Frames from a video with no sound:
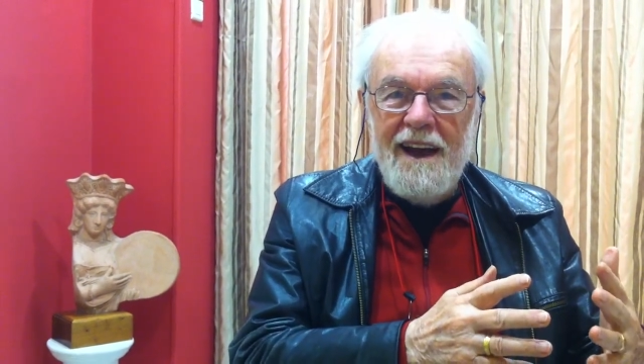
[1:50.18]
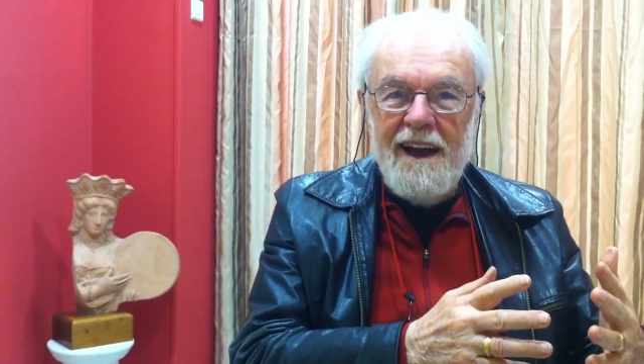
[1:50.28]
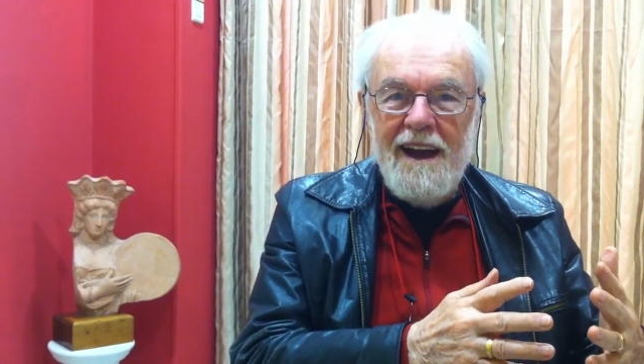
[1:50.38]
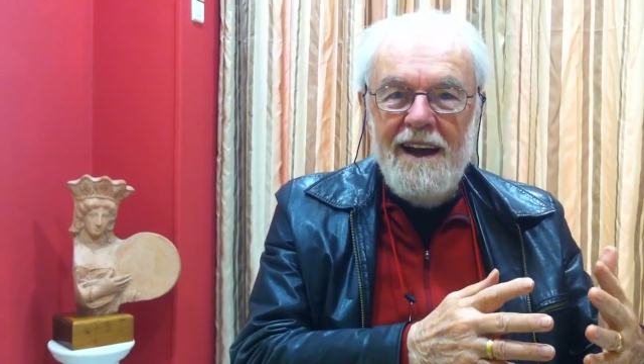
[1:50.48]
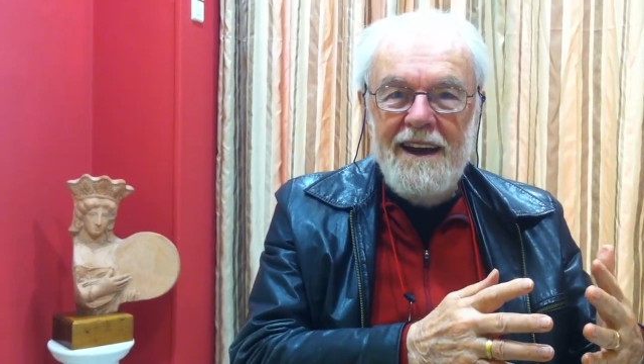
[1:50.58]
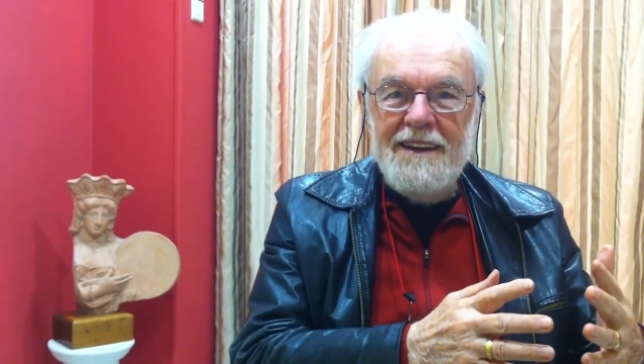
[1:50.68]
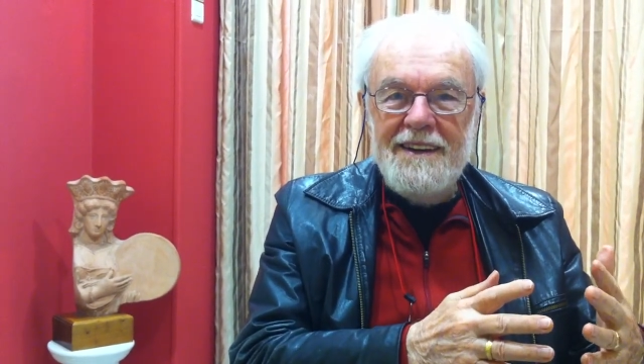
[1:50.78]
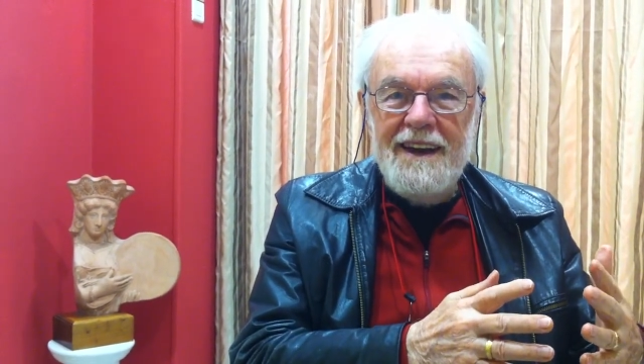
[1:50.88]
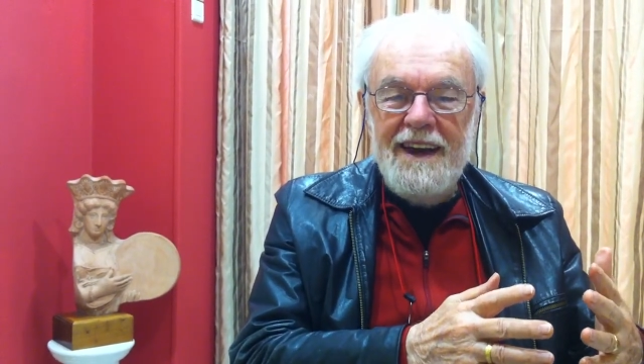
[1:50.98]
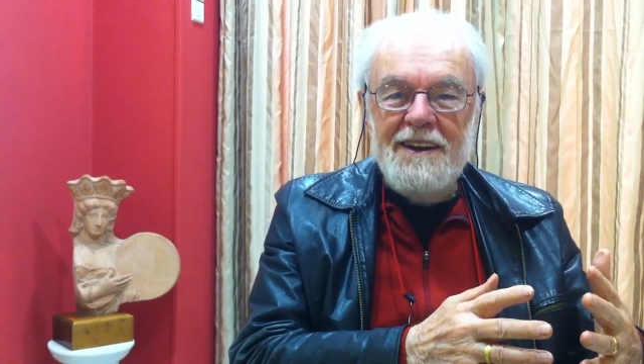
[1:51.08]

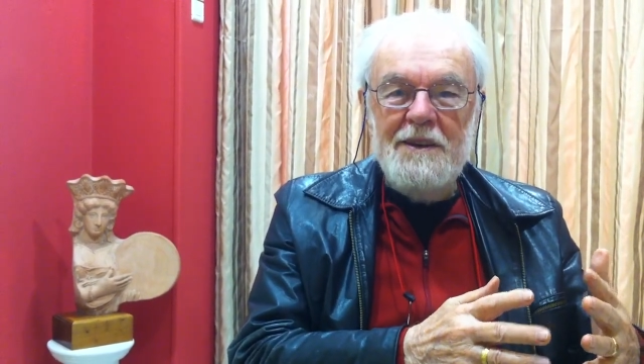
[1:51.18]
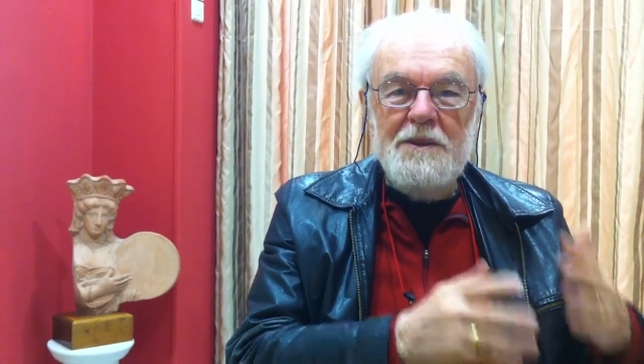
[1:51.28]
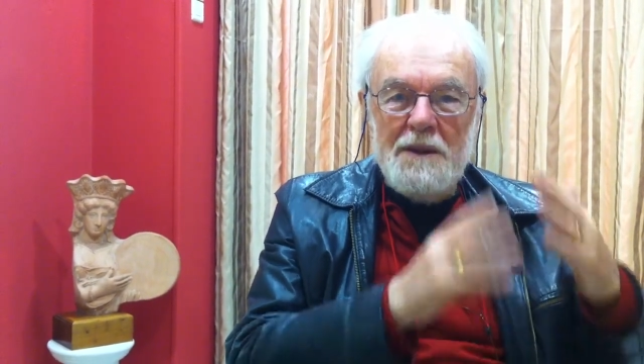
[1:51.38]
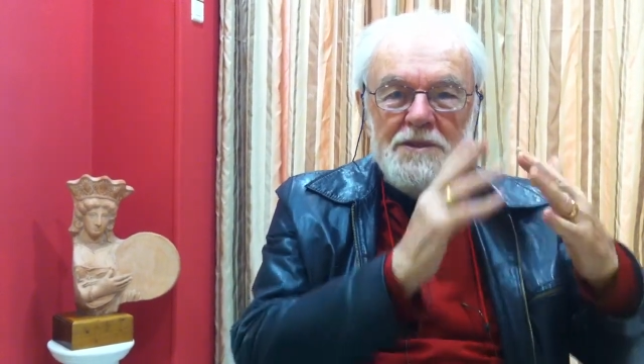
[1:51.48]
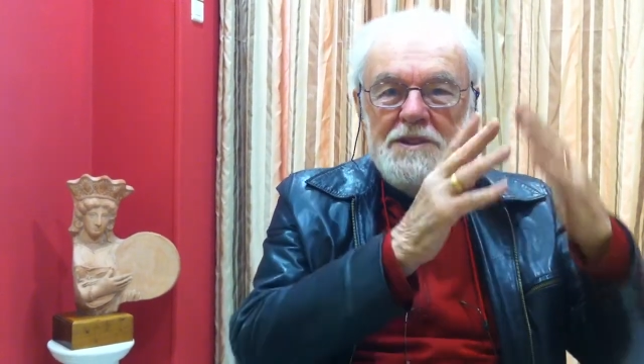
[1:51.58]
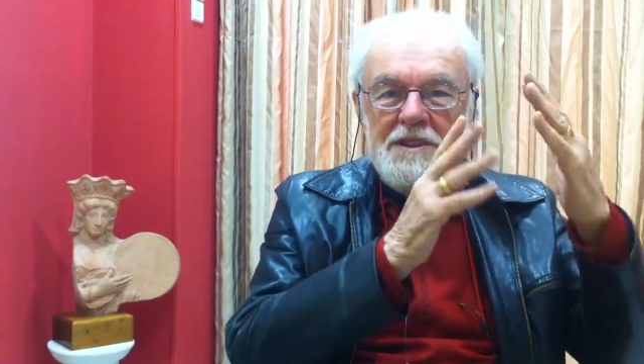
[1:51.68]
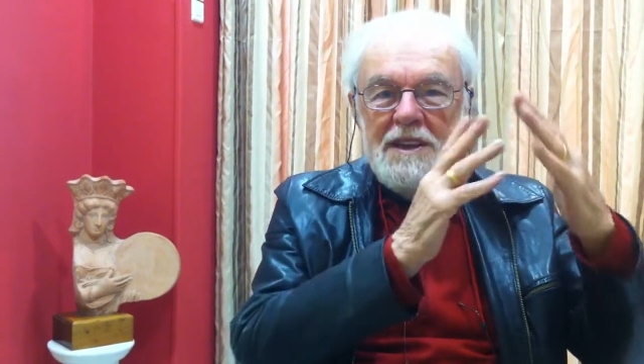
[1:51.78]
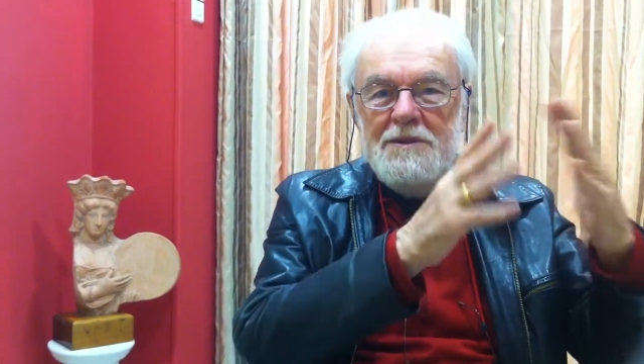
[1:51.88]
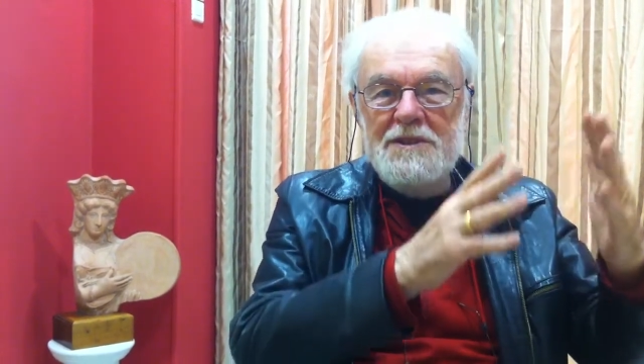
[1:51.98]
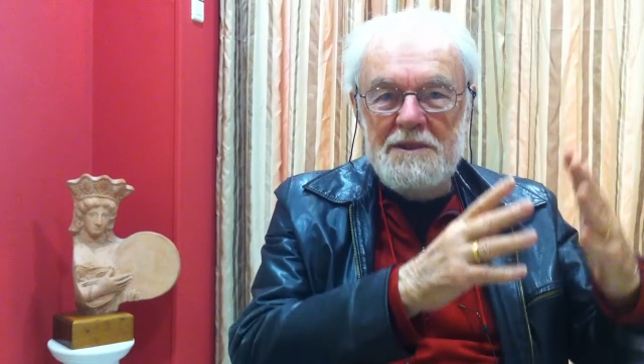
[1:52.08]
And, and that was the
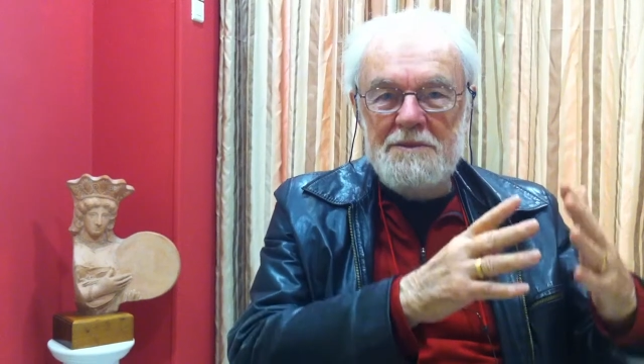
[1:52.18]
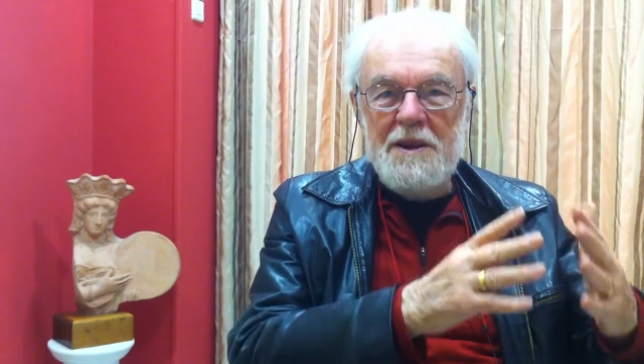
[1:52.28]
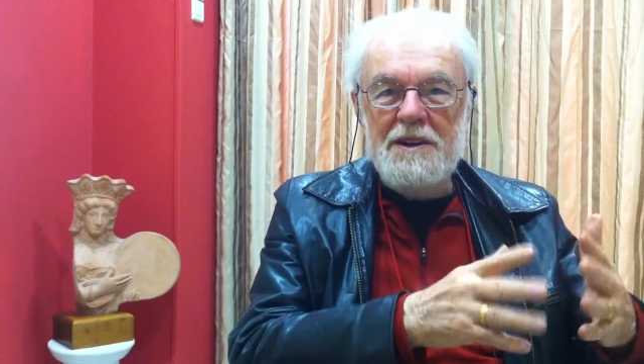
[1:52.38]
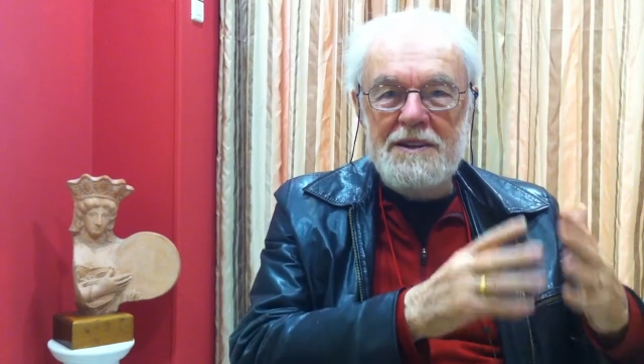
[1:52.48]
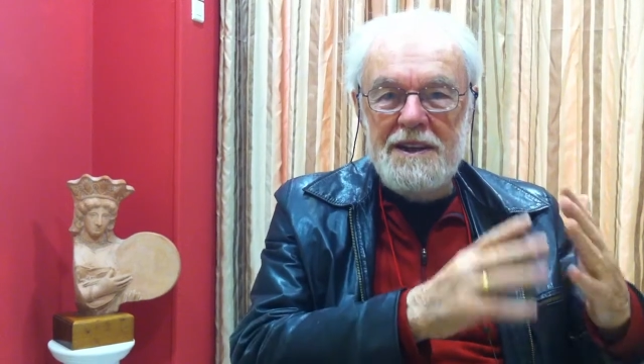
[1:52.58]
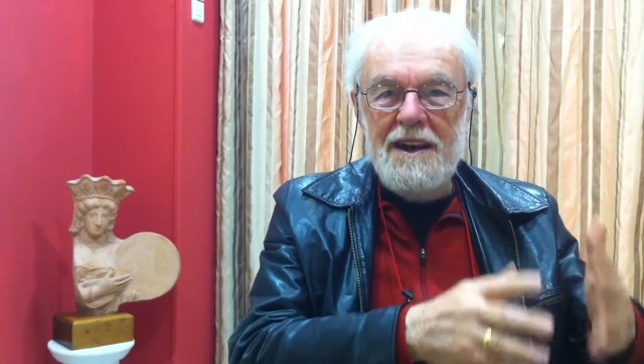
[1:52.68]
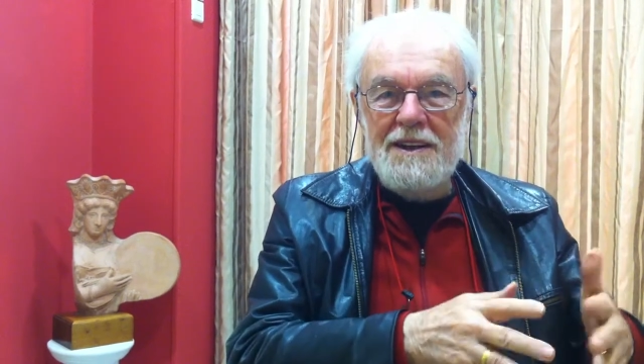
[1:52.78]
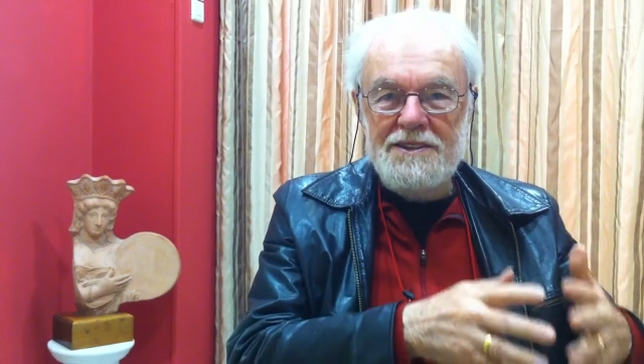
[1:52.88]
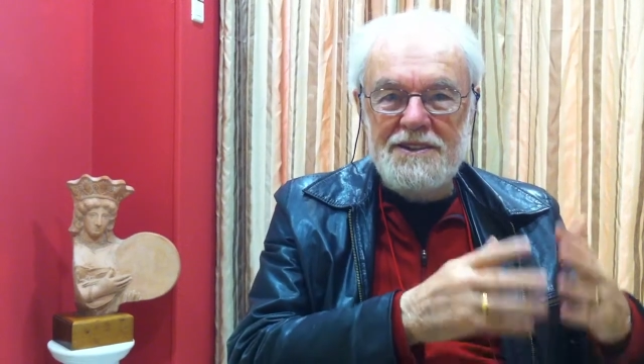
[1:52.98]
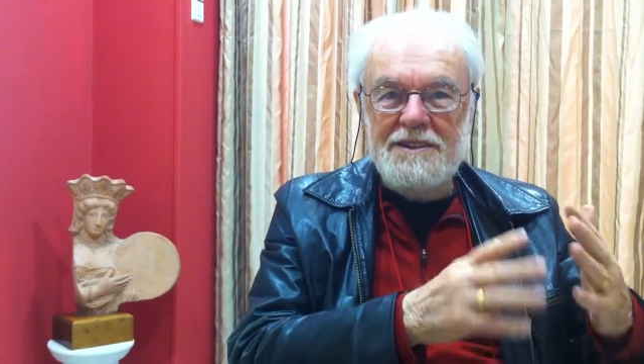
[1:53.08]
same as the American
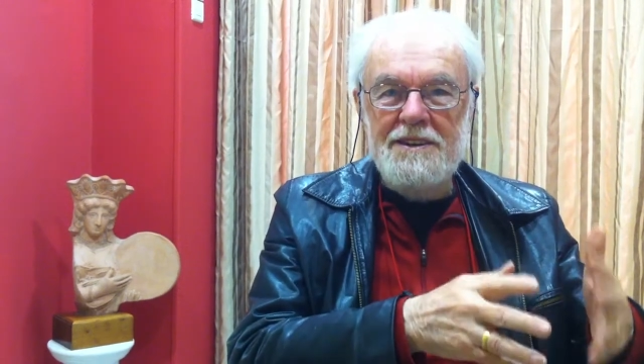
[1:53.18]
election.